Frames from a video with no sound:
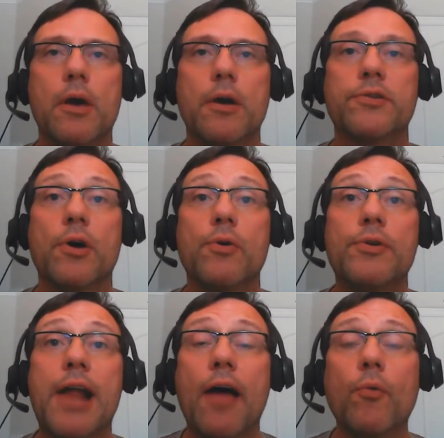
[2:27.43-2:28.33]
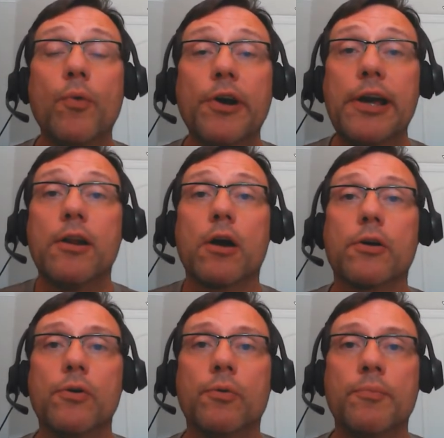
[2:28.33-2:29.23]
So now that we're in our
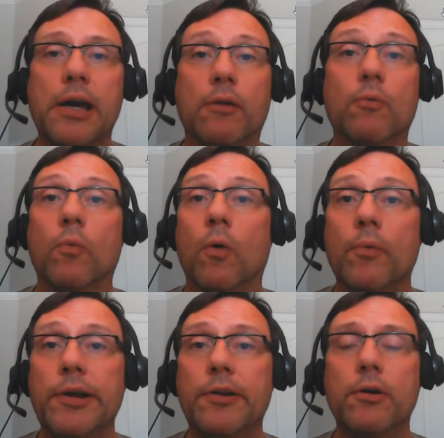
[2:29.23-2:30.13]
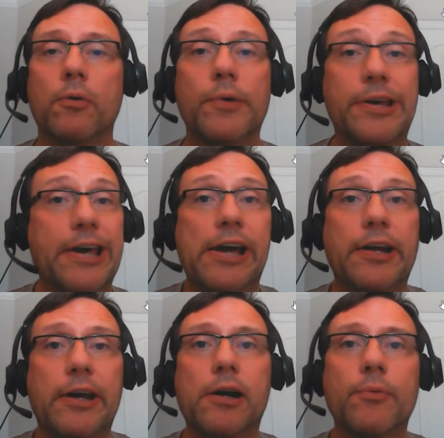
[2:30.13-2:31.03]
Google Meet, what do we do? We can't
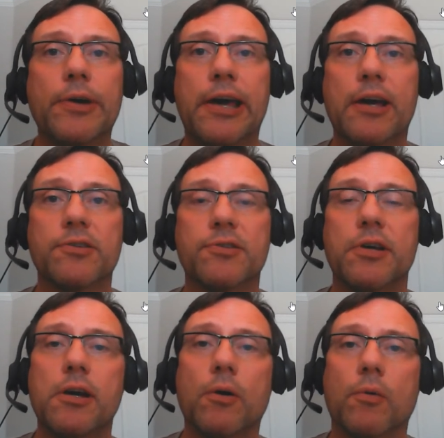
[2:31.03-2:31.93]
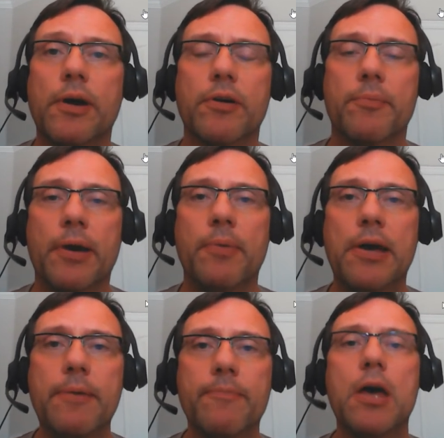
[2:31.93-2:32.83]
hear, we can't see, or whatever it may
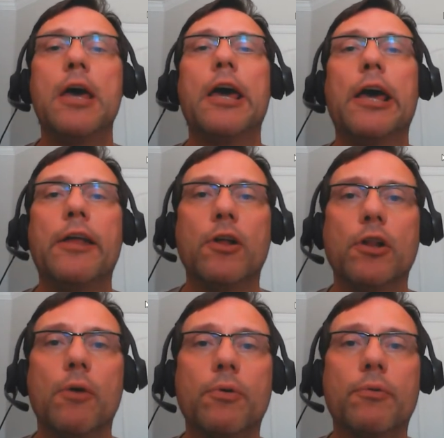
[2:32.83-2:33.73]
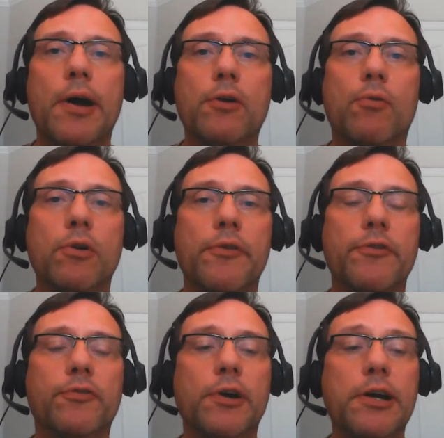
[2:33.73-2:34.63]
be. In the lower right corner of the
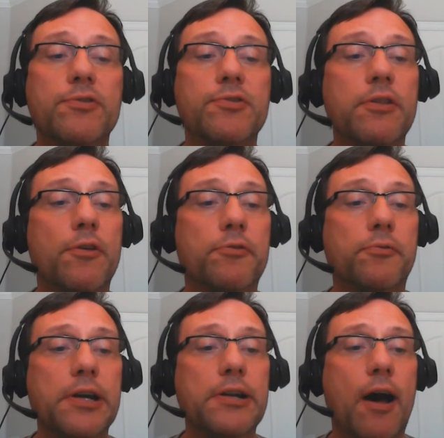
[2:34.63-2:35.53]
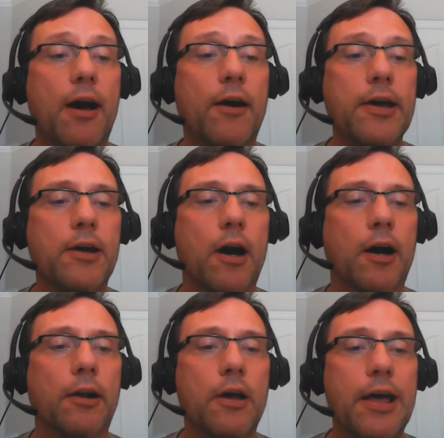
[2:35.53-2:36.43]
screen, you'll see the three dot
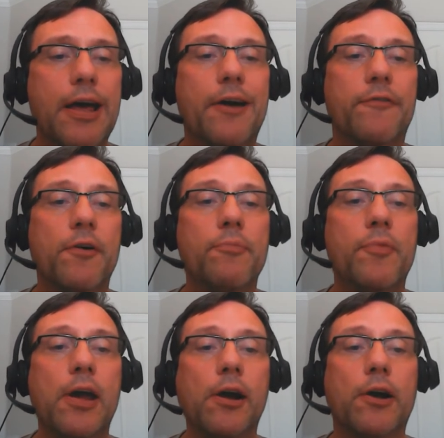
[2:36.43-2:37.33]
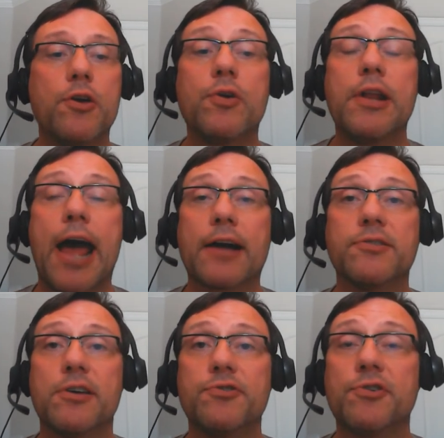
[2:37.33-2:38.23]
icon. From there, you can
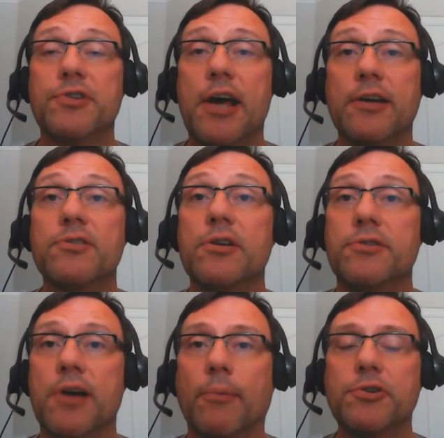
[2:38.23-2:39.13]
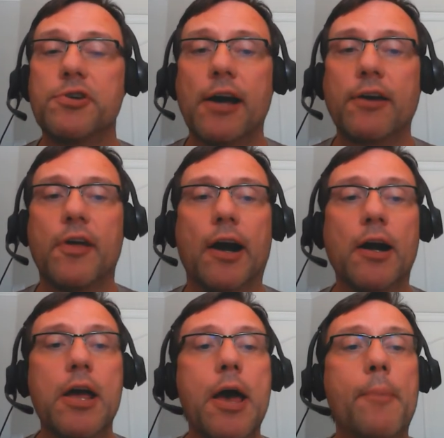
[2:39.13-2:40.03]
access your settings, double check there,
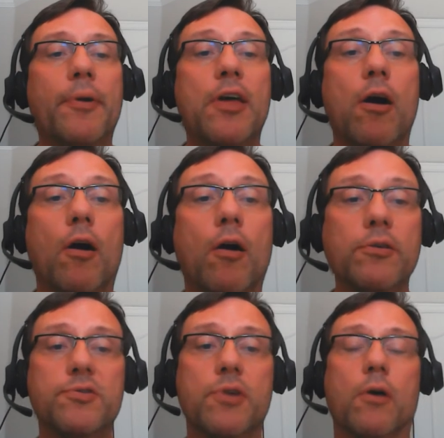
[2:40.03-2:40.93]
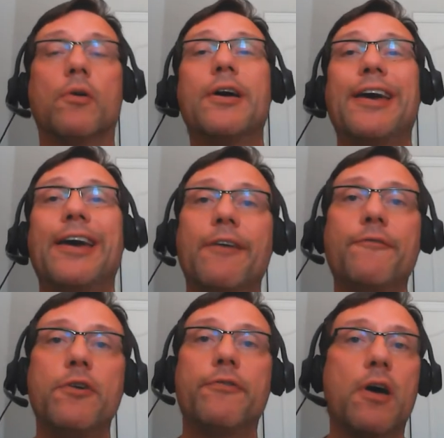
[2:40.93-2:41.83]
but then also, if
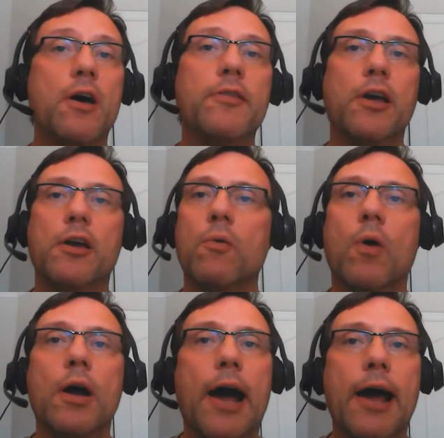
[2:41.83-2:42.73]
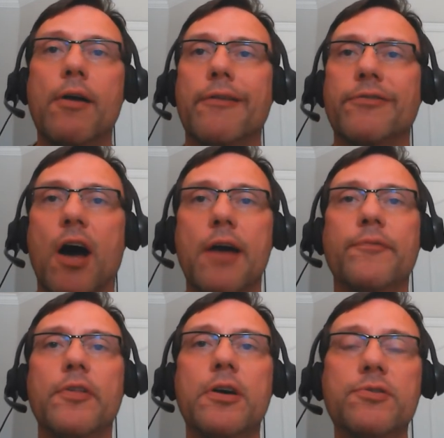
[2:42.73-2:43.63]
you find that, you know what, I don't have time
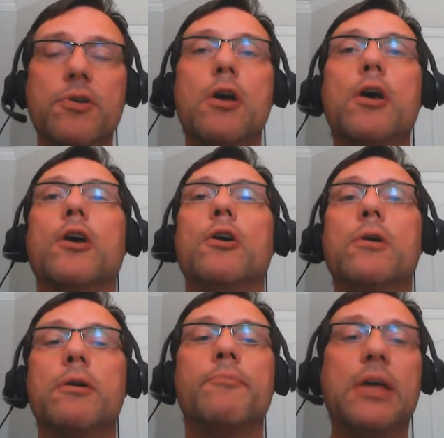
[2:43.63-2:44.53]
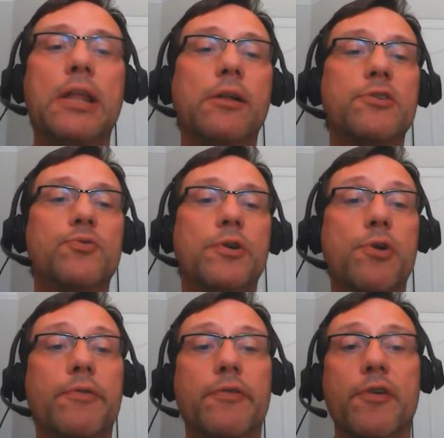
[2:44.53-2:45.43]
for this, you can immediately switch
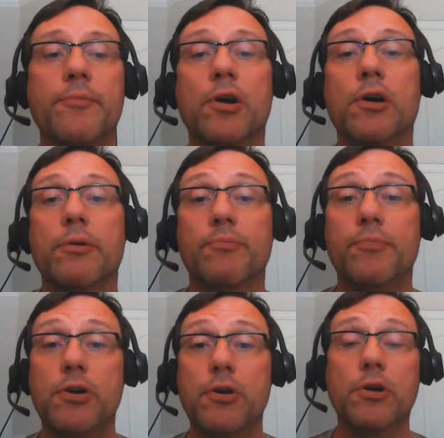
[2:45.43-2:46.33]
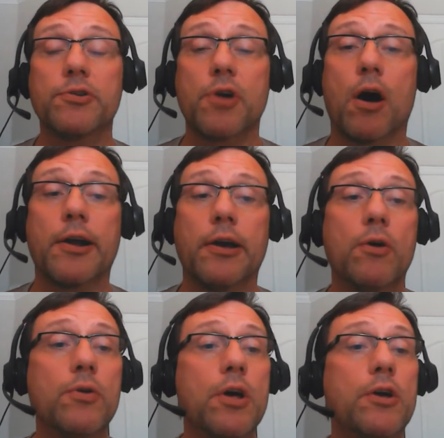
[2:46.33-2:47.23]
over from your computer's
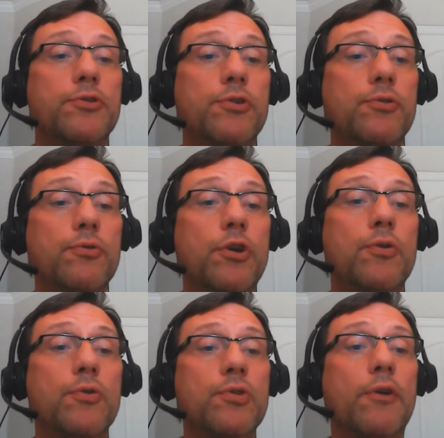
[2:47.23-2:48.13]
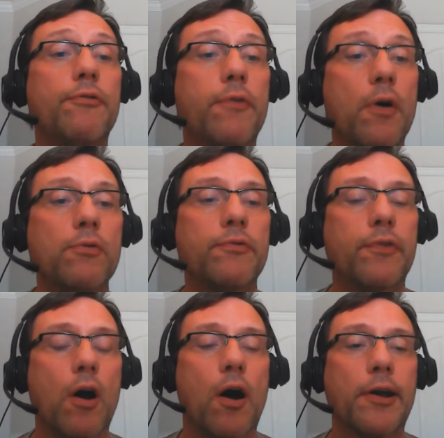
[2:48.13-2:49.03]
audio to use a phone
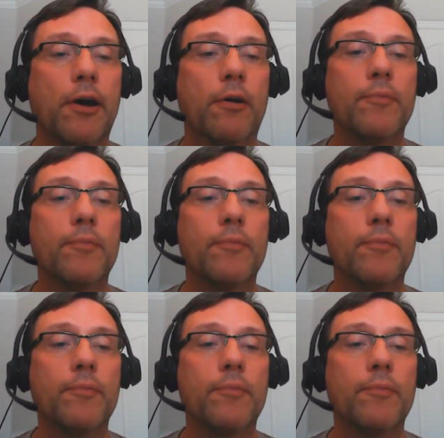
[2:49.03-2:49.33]
for audio.